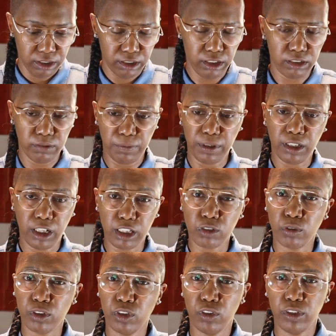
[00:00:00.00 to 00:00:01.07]
This,
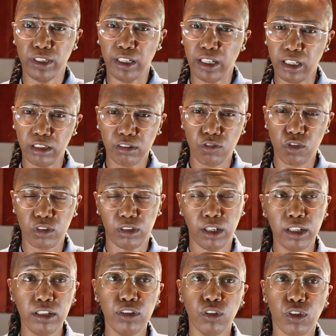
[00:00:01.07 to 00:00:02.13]
because we're doing
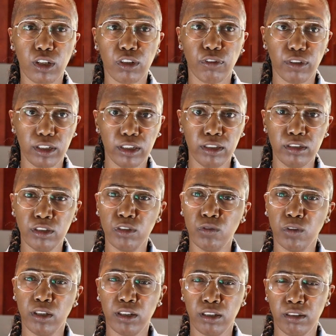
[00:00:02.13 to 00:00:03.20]
indoor grilling, you
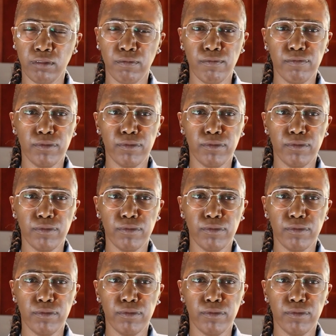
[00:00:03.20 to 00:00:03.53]
want to